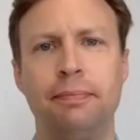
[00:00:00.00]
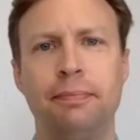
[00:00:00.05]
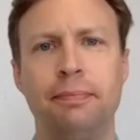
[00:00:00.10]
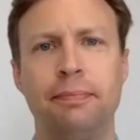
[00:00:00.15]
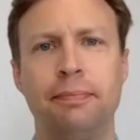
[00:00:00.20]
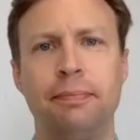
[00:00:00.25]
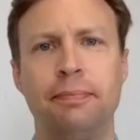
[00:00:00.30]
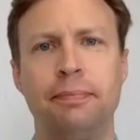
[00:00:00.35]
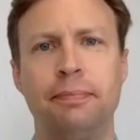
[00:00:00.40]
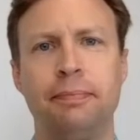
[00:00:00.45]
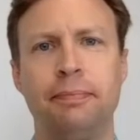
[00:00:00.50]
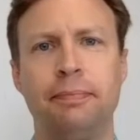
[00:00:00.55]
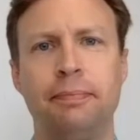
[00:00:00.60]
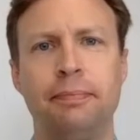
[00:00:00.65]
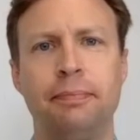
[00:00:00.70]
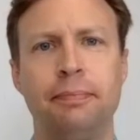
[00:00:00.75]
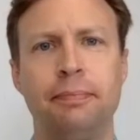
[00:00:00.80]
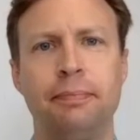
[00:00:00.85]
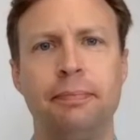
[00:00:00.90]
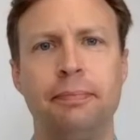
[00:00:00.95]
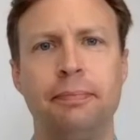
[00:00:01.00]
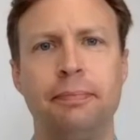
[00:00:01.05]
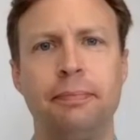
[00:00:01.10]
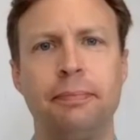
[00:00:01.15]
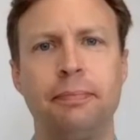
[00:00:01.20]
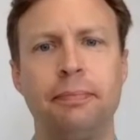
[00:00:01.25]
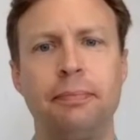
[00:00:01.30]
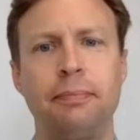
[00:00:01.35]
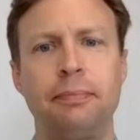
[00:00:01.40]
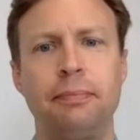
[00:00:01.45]

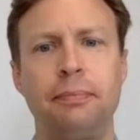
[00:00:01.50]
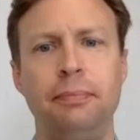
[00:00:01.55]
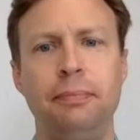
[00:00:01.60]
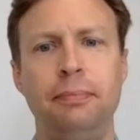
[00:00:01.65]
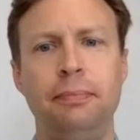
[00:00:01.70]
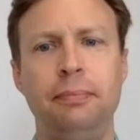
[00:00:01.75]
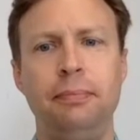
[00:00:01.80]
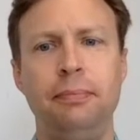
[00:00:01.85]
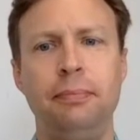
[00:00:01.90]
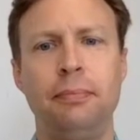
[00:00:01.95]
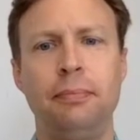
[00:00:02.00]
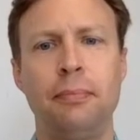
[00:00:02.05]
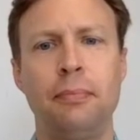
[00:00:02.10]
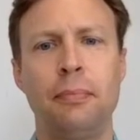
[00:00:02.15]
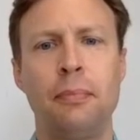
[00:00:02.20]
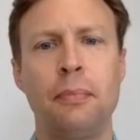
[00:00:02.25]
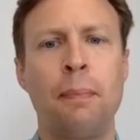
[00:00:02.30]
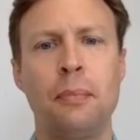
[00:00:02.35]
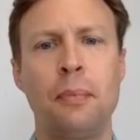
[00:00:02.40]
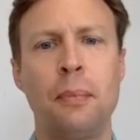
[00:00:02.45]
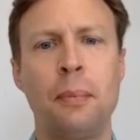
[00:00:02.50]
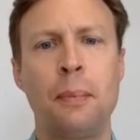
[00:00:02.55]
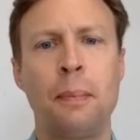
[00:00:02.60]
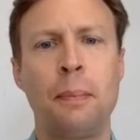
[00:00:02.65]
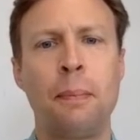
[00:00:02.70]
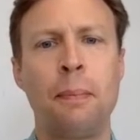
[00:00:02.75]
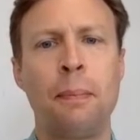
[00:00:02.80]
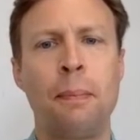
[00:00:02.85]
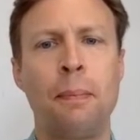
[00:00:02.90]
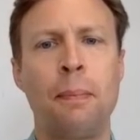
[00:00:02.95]
(no one is talking)